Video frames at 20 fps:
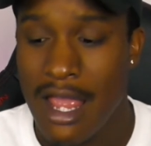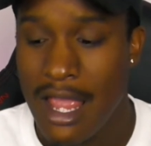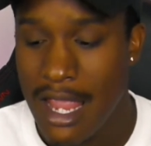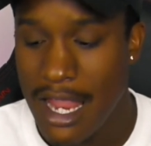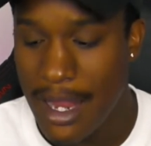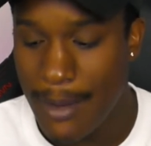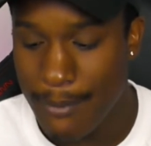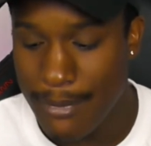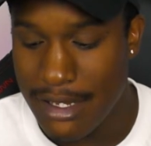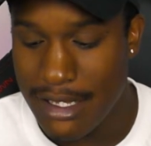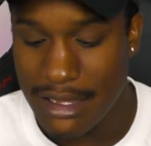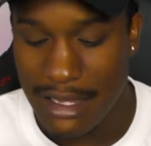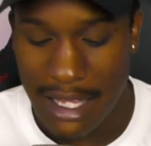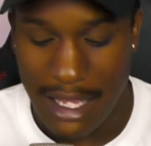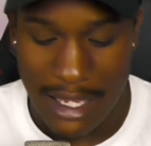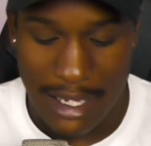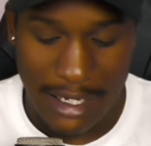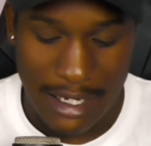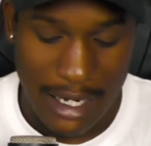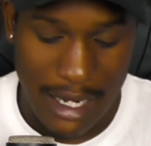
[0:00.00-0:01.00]
and be
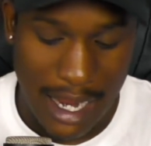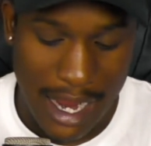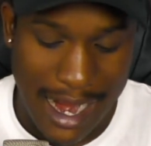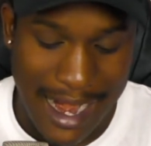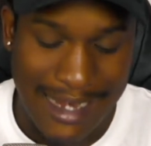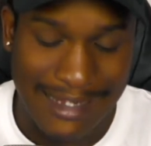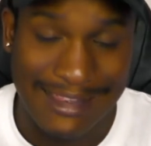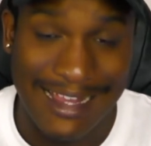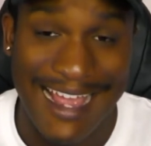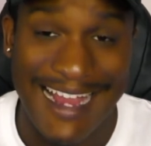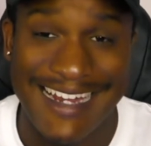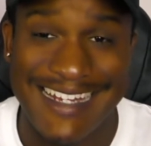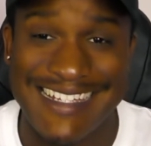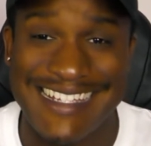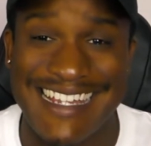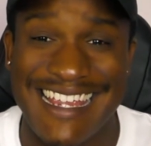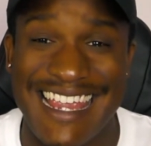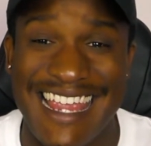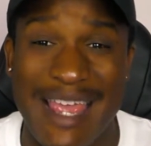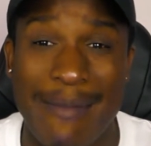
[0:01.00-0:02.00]
like, I'd like
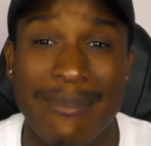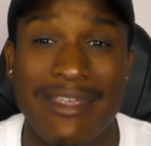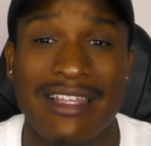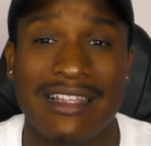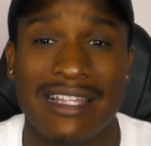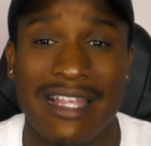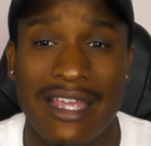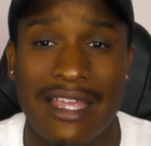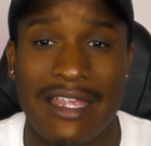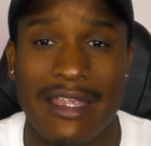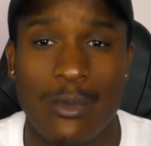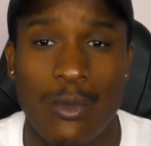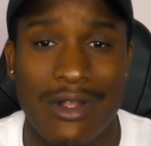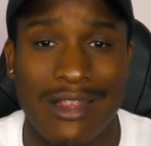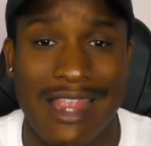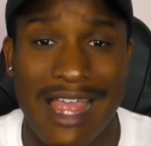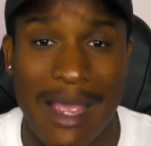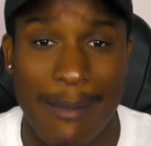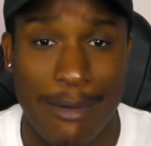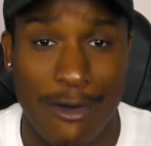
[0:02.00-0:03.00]
to emulate what
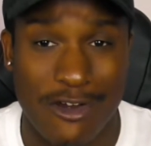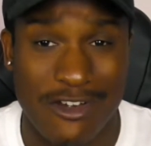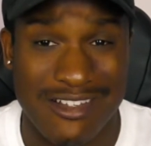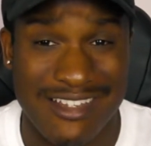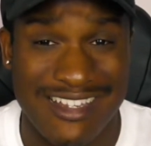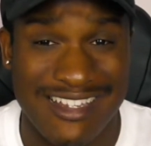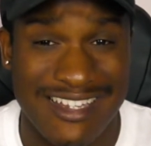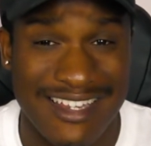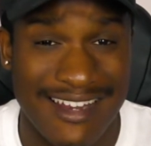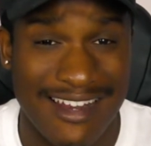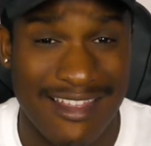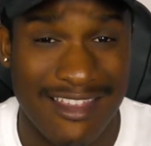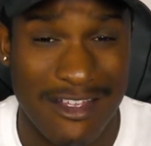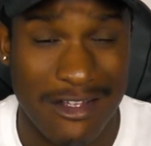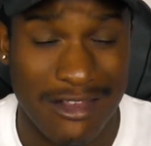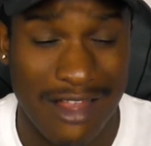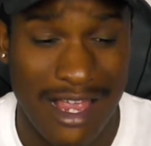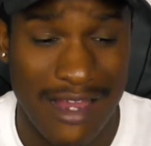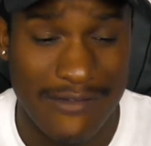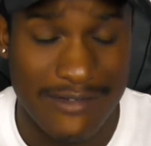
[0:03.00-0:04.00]
that person did in their
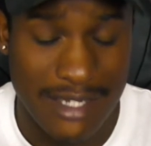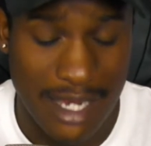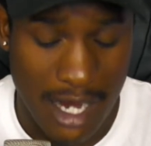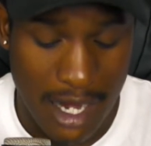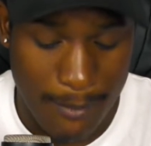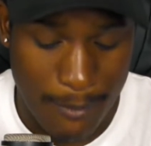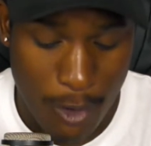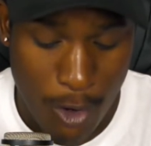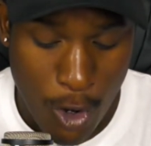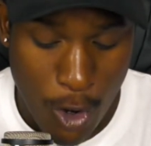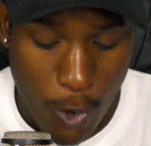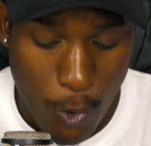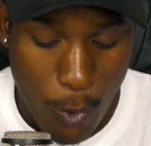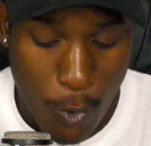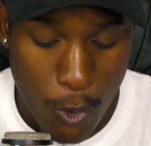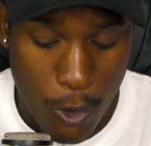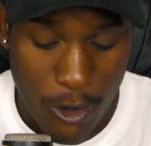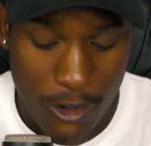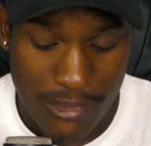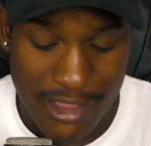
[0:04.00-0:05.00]
lifetime,
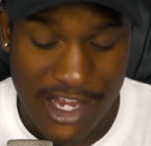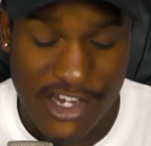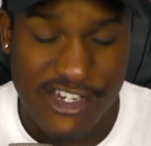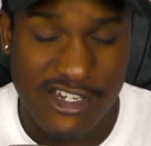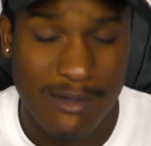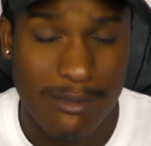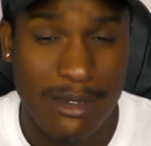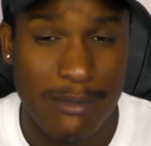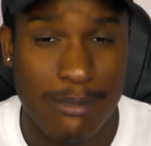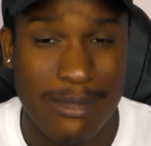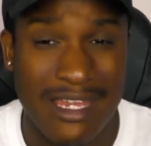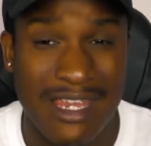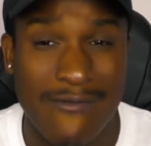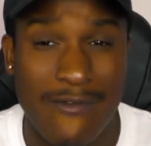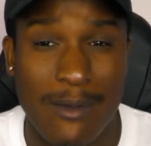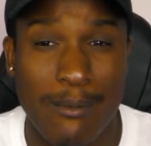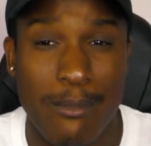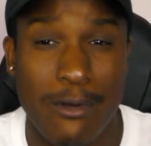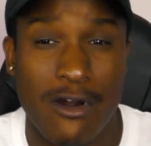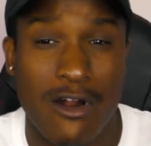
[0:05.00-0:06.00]
or they should be
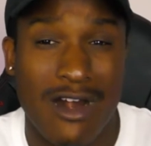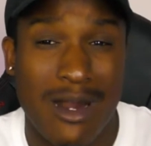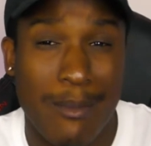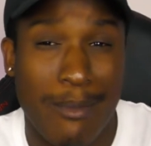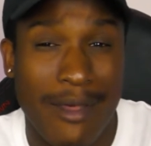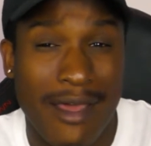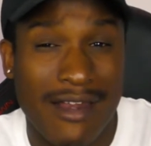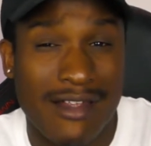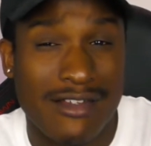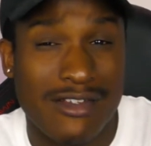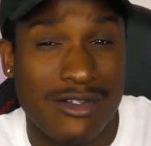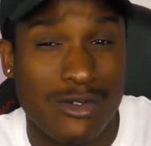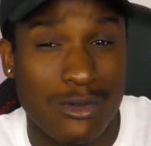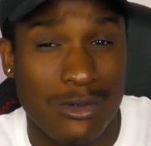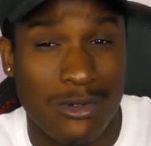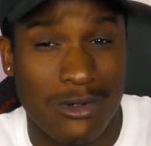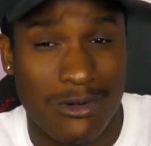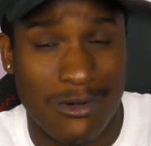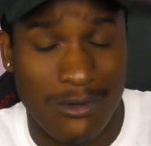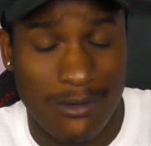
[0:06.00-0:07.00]
even put on a
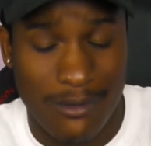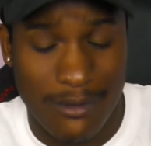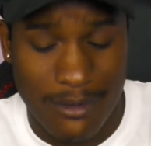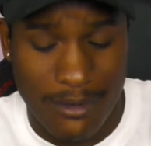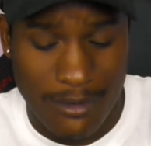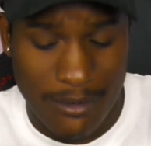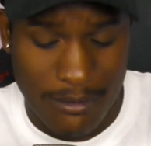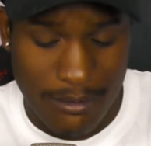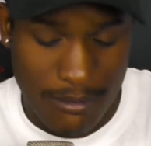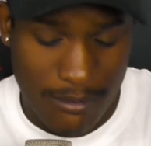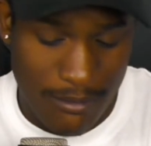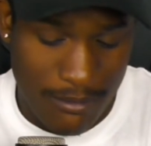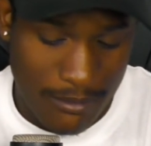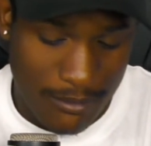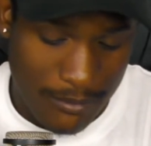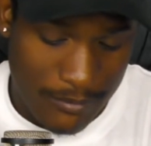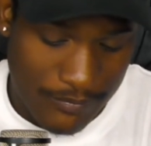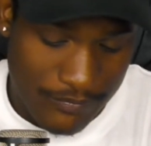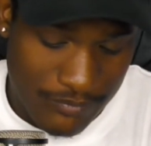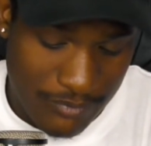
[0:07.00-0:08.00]
pedestal.
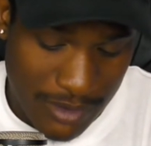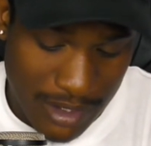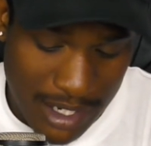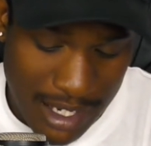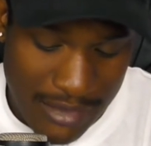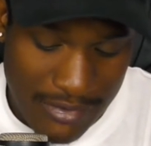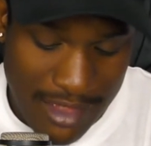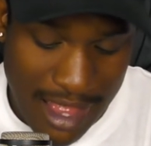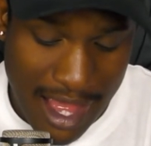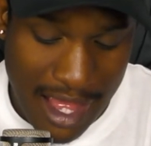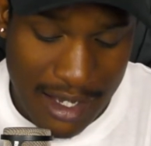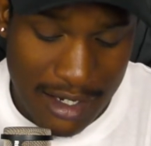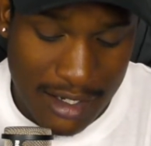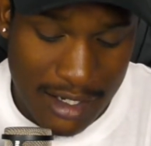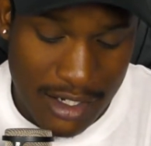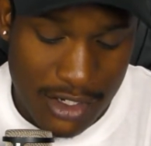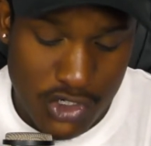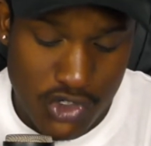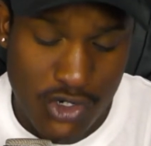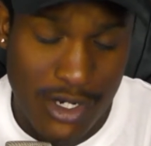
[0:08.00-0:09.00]
And that
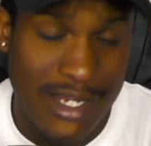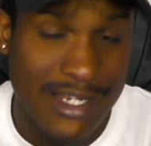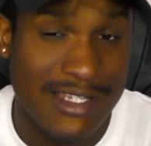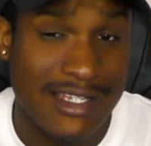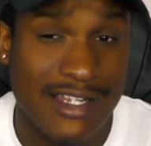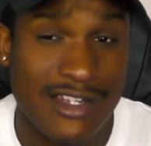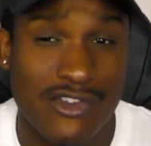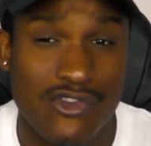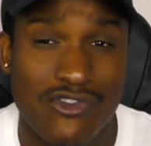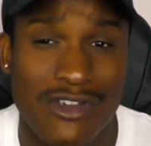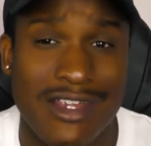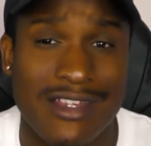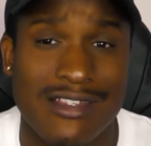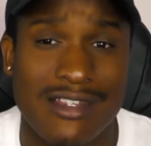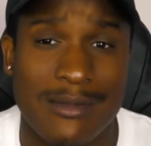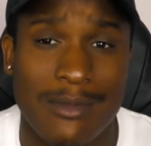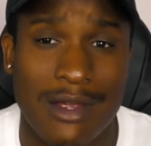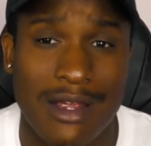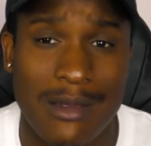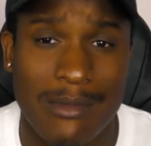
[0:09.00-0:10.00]
transcends race,
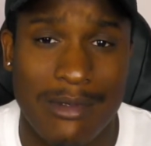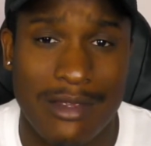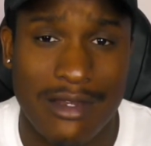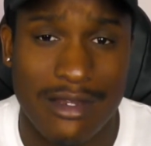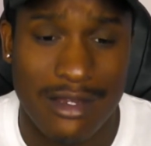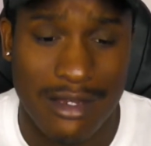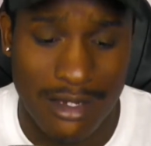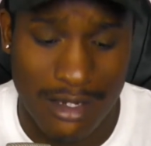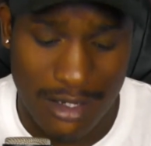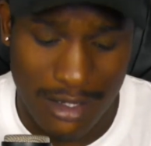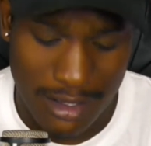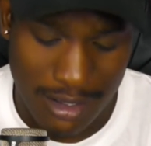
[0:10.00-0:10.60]
in my opinion.